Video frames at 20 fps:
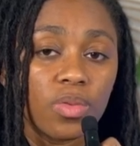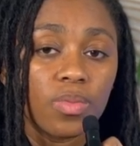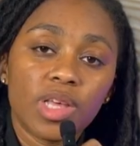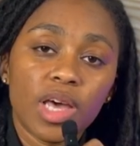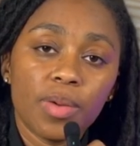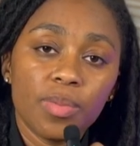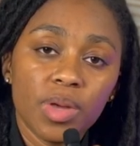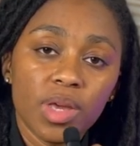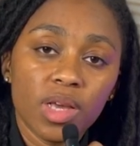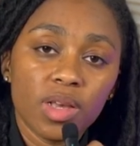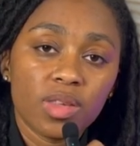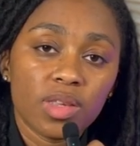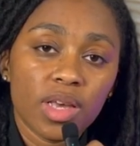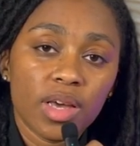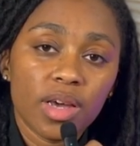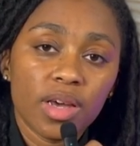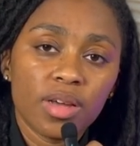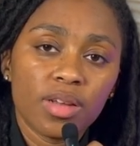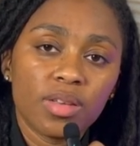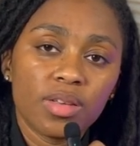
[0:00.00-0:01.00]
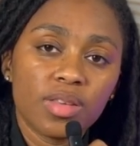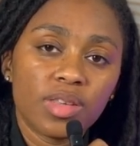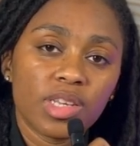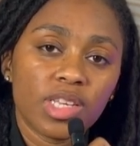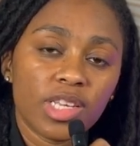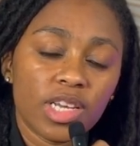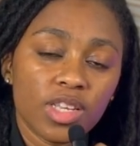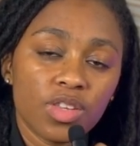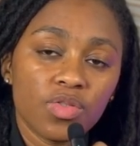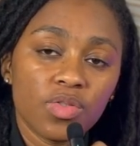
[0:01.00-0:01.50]
That being said,
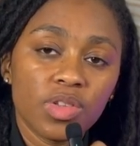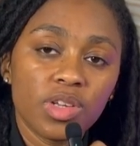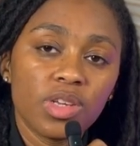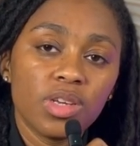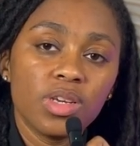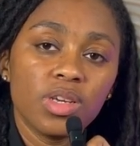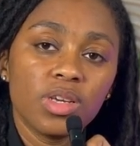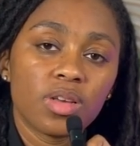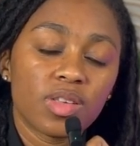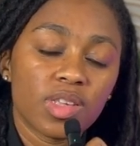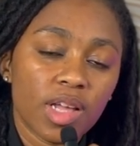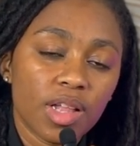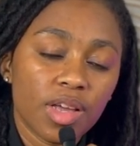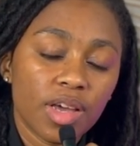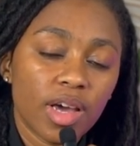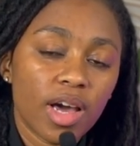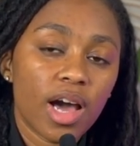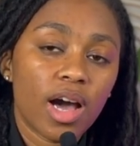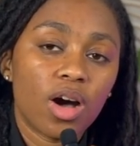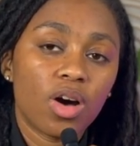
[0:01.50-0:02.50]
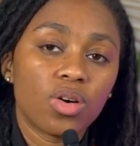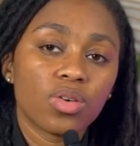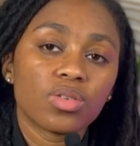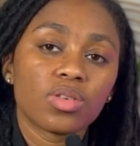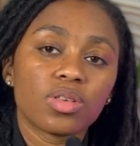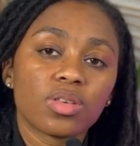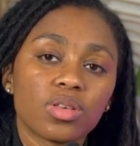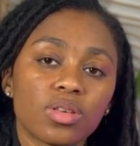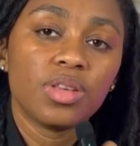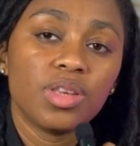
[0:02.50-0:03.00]
successfully selling a
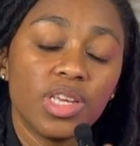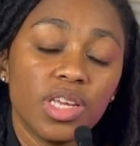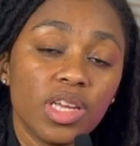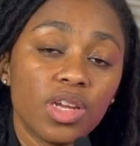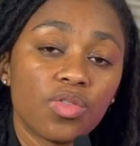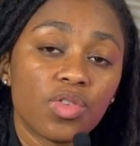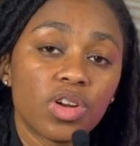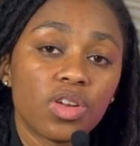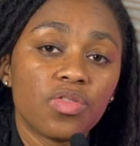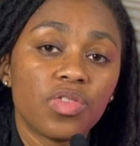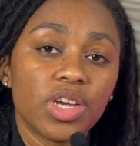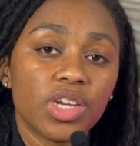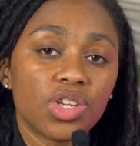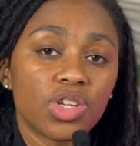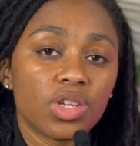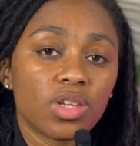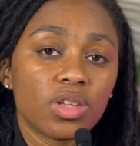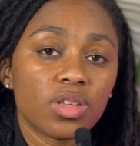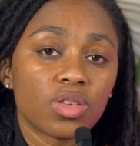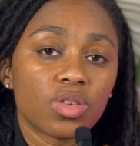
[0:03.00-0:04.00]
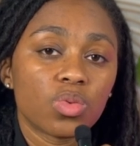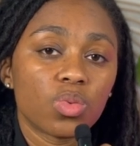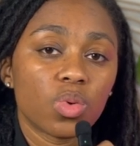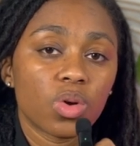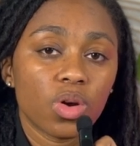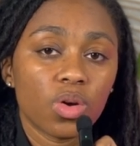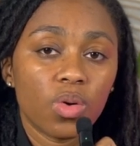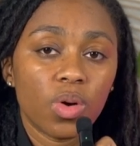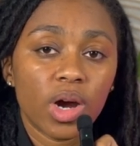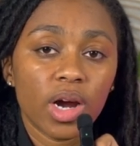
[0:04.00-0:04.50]
house, needing renovations,
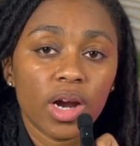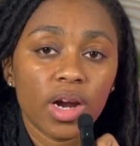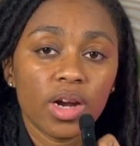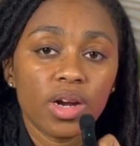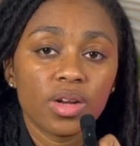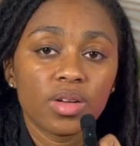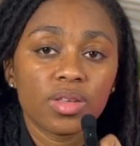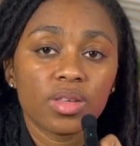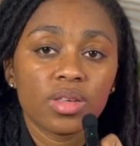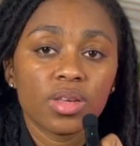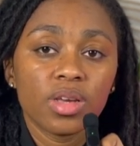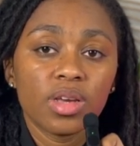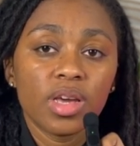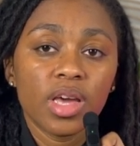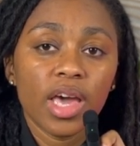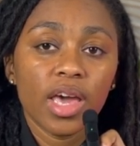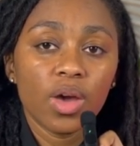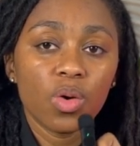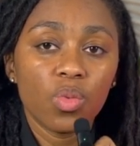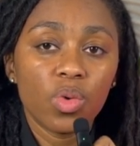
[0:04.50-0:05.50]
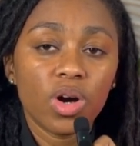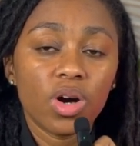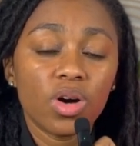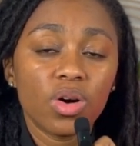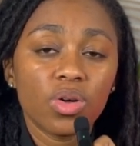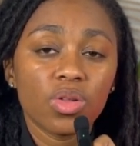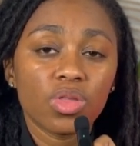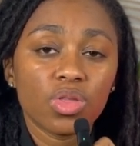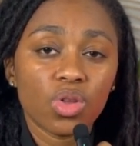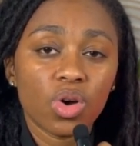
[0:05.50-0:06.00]
requires a
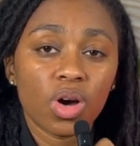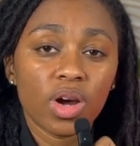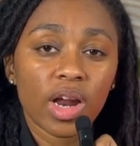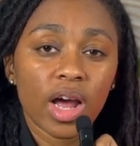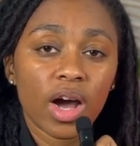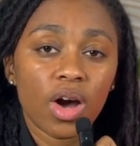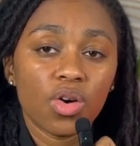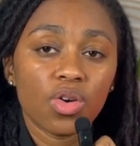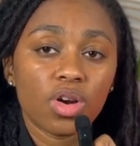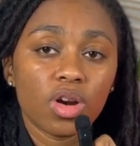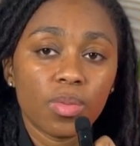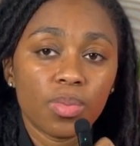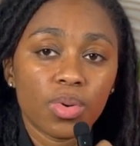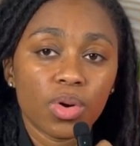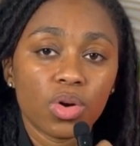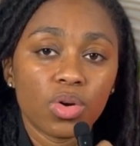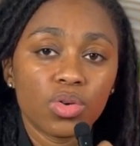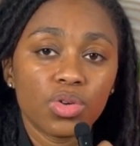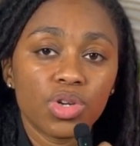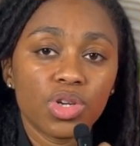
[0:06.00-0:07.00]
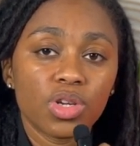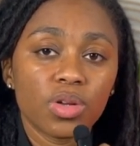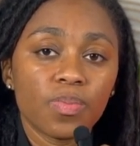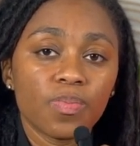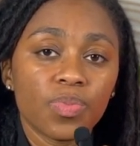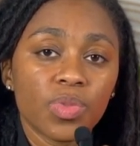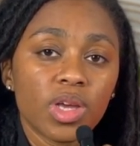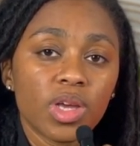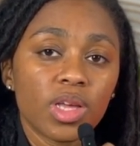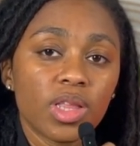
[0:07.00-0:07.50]
well thought out approach
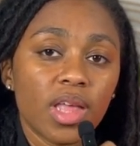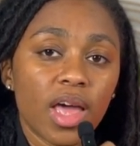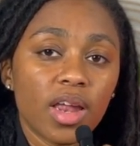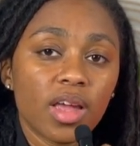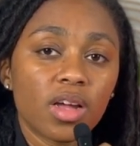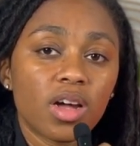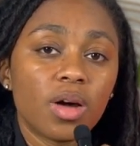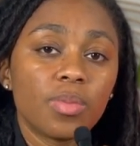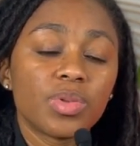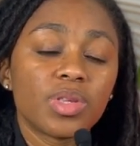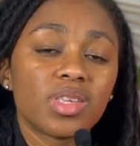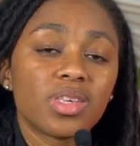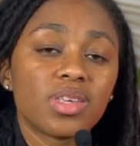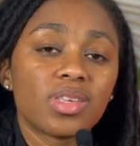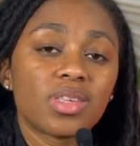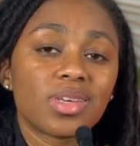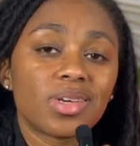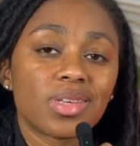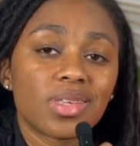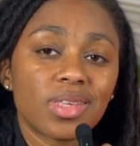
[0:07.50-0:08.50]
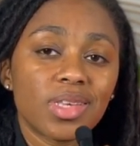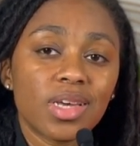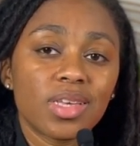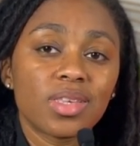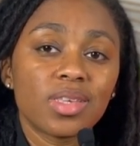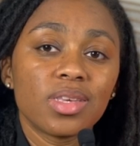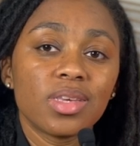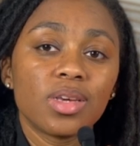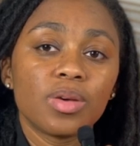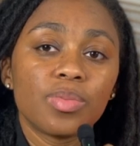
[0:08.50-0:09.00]
that encompasses
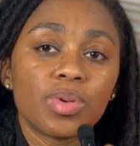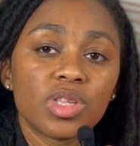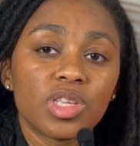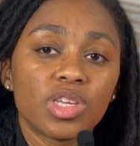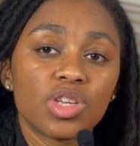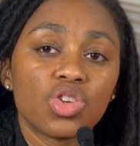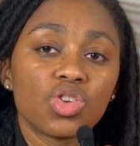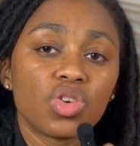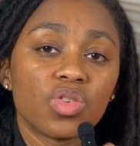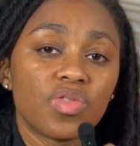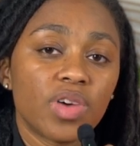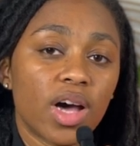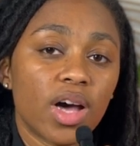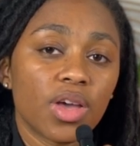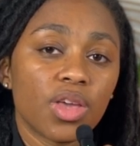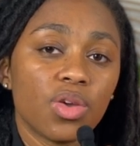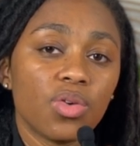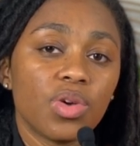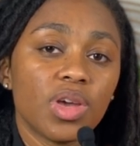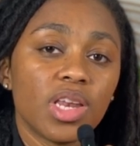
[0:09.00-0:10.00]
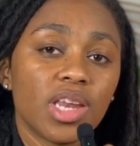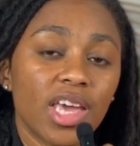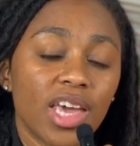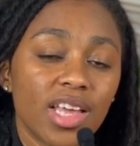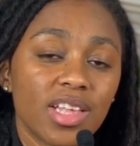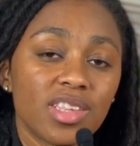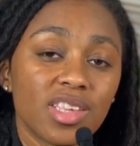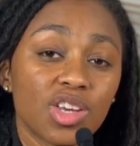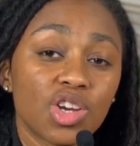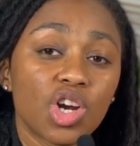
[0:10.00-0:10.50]
assessing potential value,
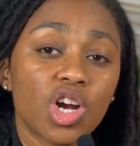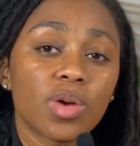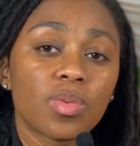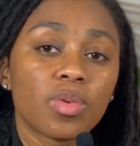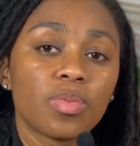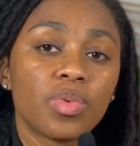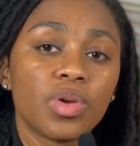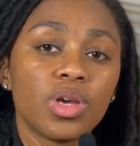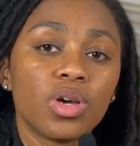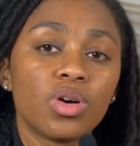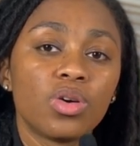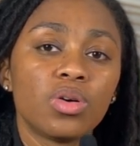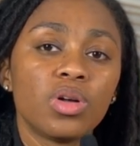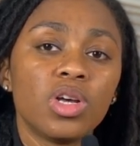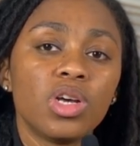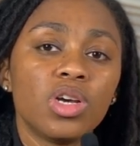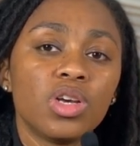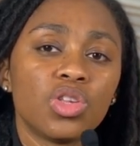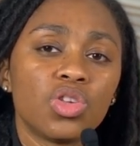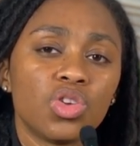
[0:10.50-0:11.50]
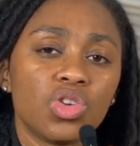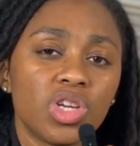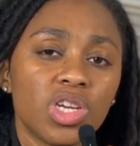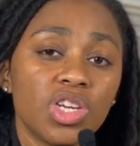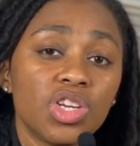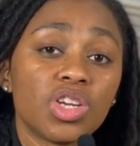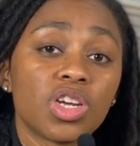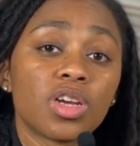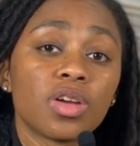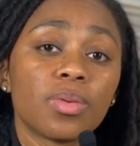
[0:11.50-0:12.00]
enhancing curb appeal,
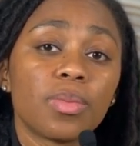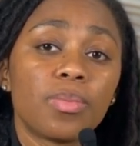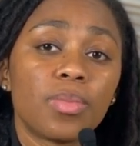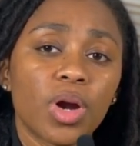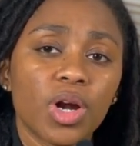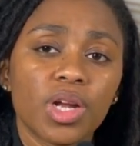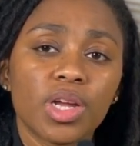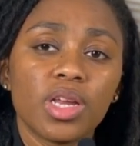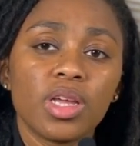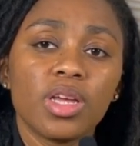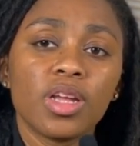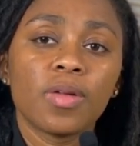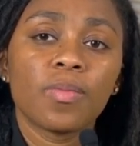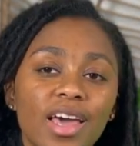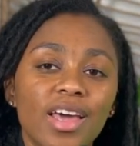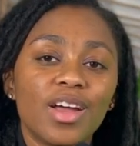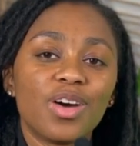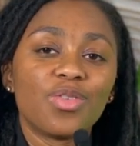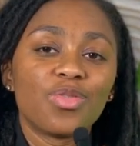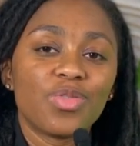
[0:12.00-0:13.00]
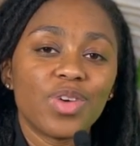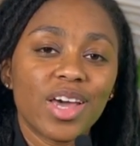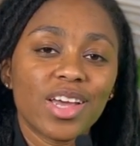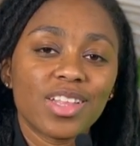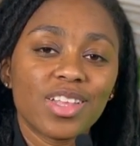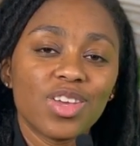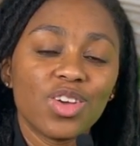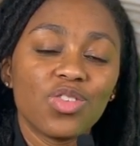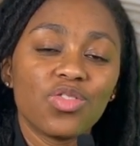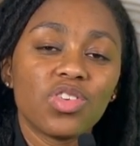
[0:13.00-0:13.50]
strategic marketing, and
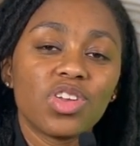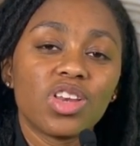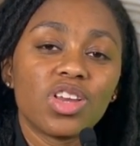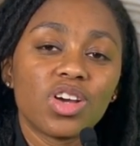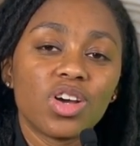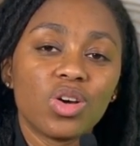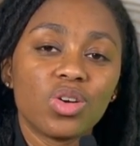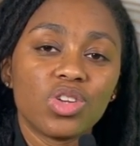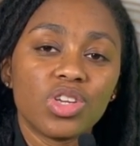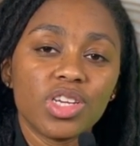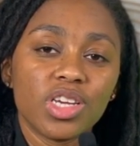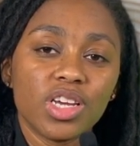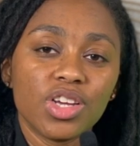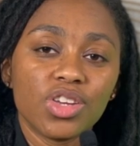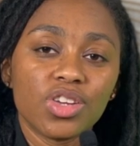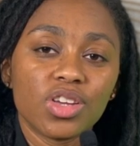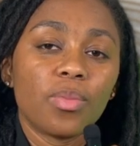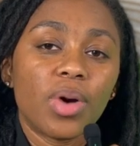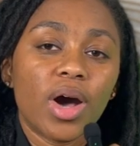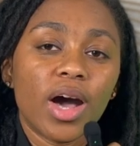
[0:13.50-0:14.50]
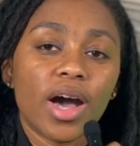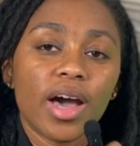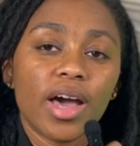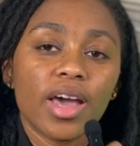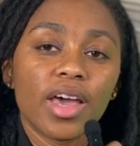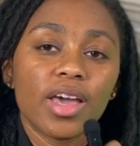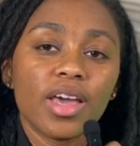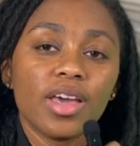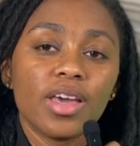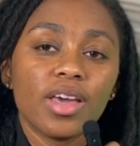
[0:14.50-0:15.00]
effective negotiation.
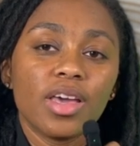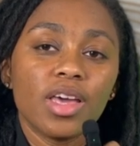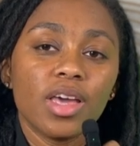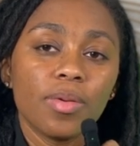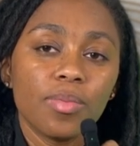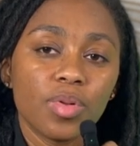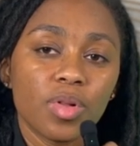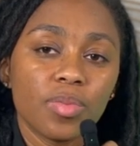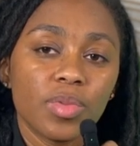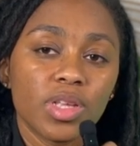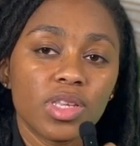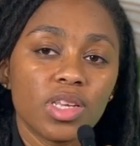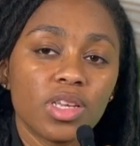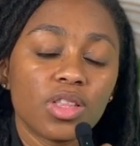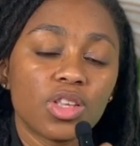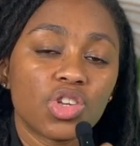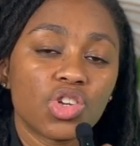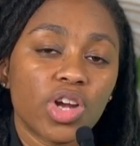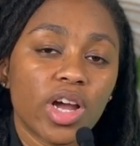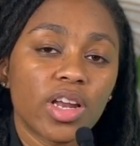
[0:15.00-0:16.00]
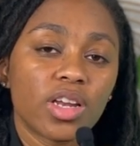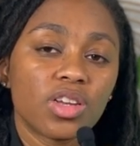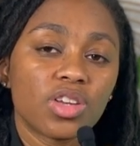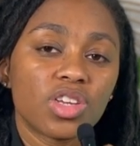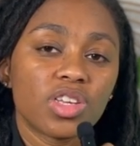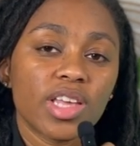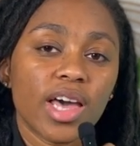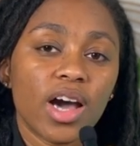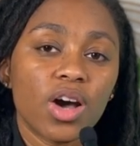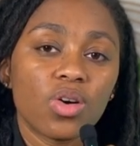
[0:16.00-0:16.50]
By implementing the
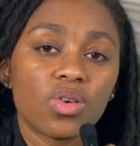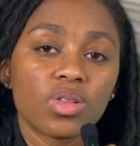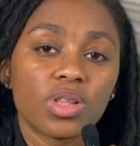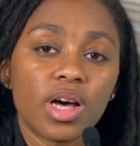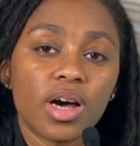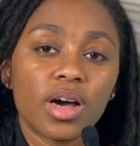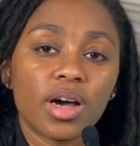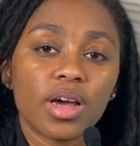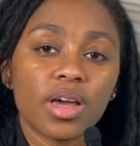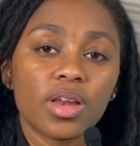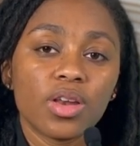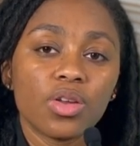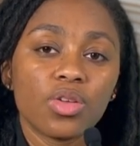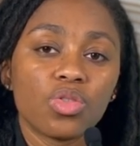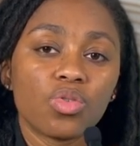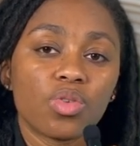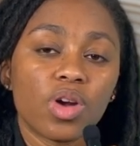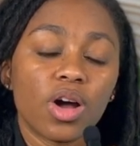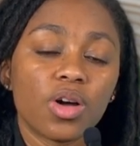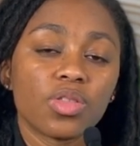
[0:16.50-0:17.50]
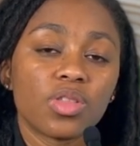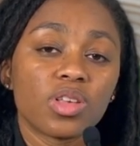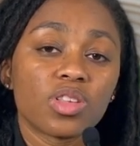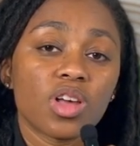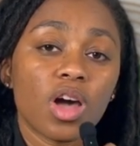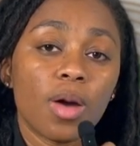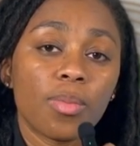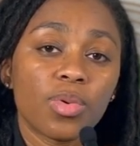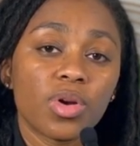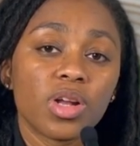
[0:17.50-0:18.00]
strategies outlined throughout this
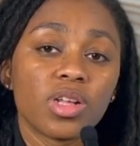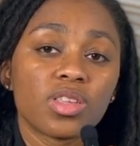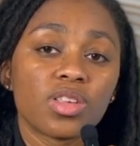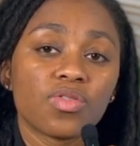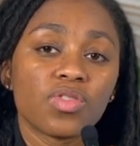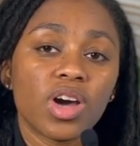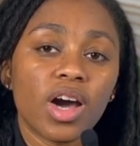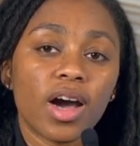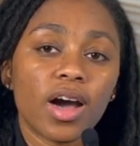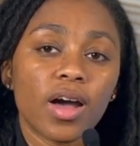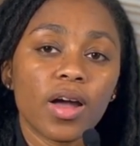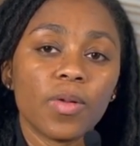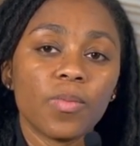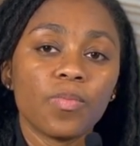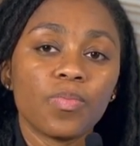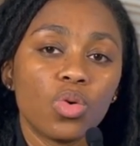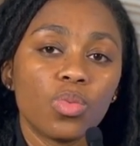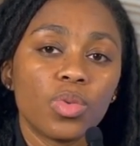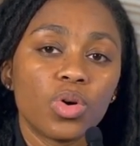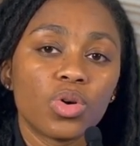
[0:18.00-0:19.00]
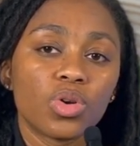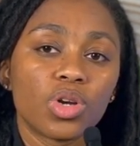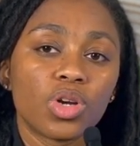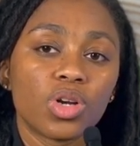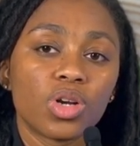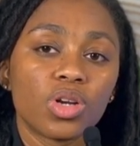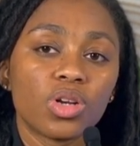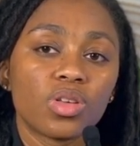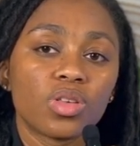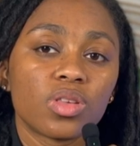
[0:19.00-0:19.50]
comprehensive guide,
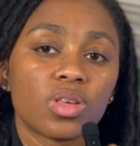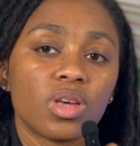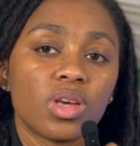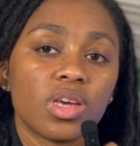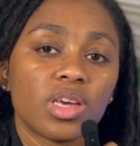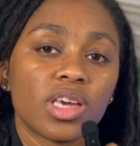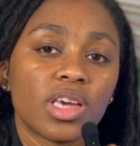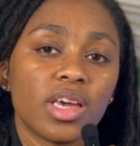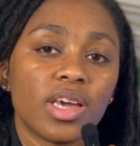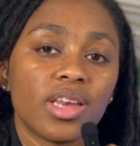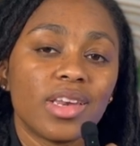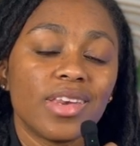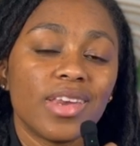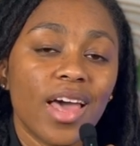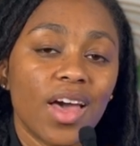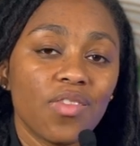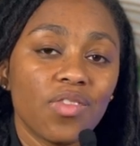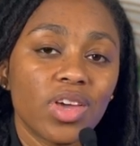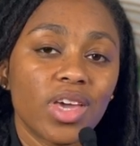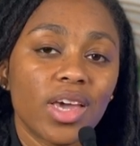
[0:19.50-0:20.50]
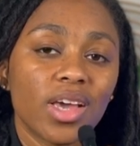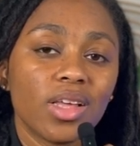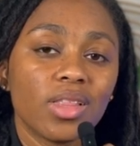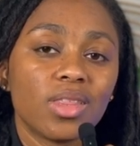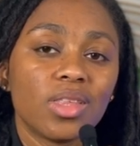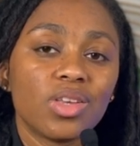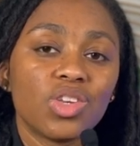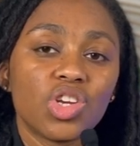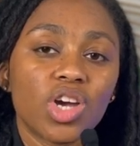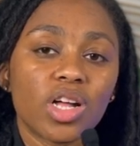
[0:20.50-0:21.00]
homeowners can
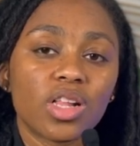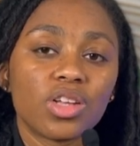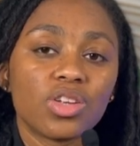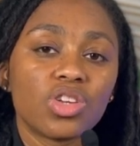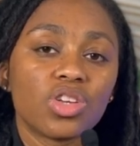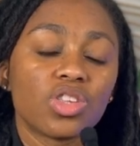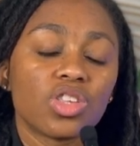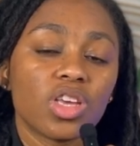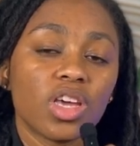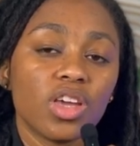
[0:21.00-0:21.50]
navigate the challenges